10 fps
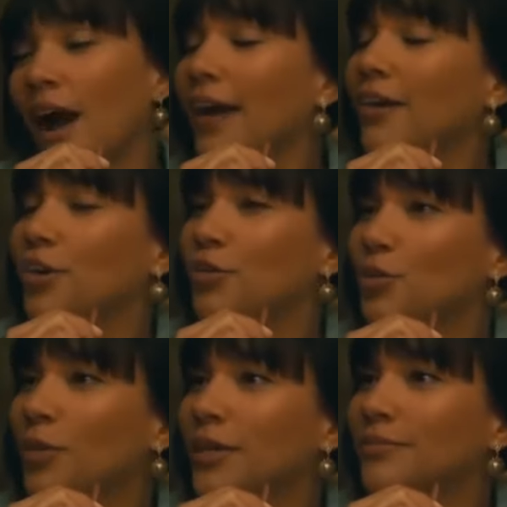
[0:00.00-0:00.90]
I heard a
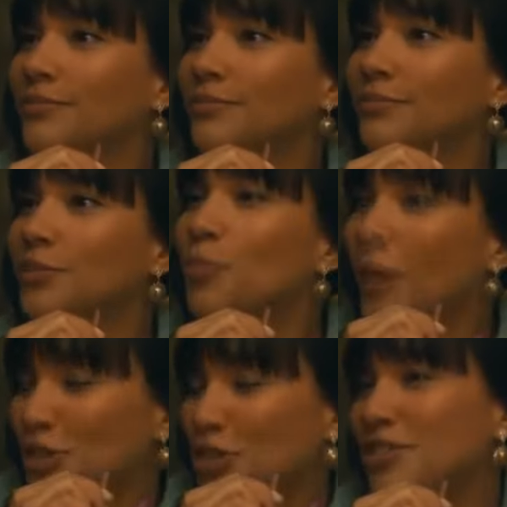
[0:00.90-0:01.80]
rumor. You
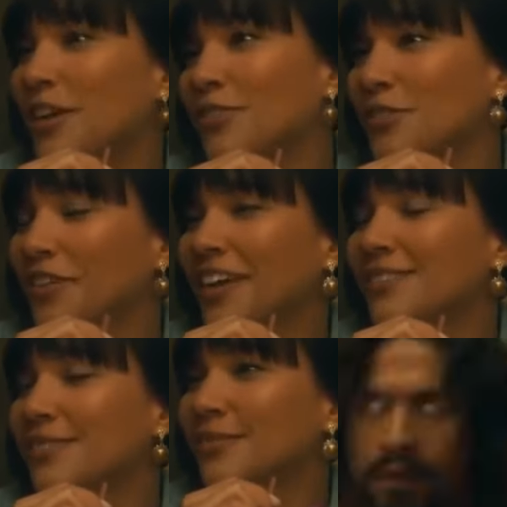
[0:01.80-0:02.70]
punched yourself in the
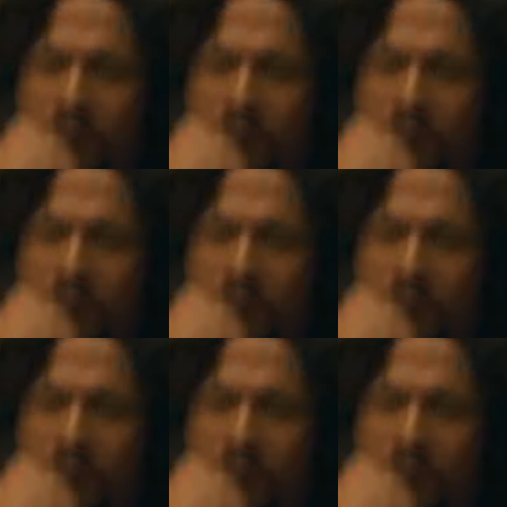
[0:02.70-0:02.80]
face.